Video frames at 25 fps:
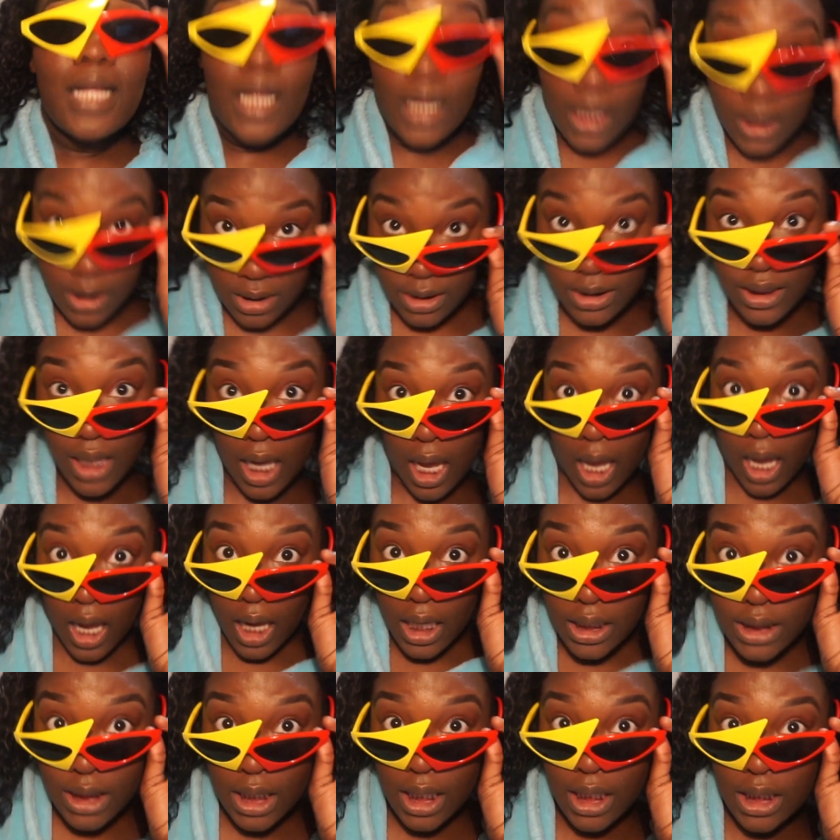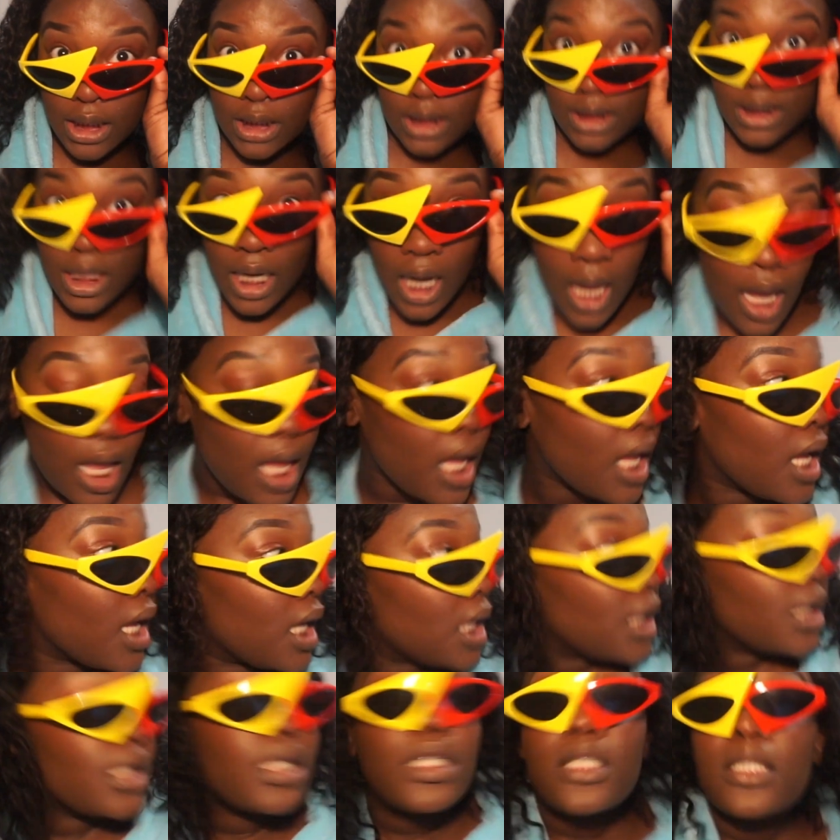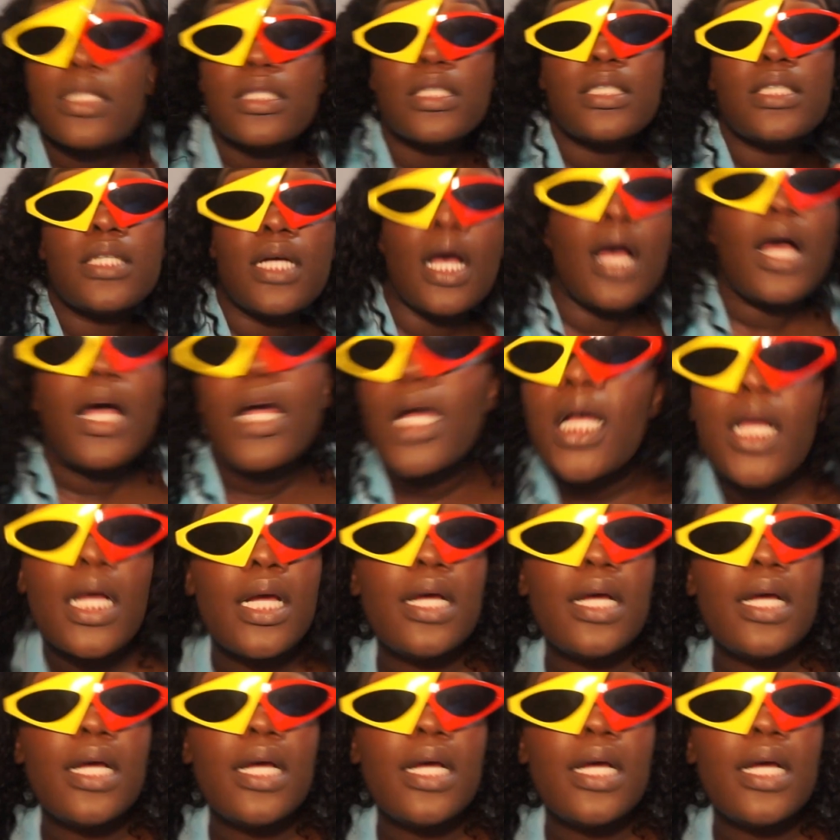It's just your eyes in the city, and this in the scrimmage.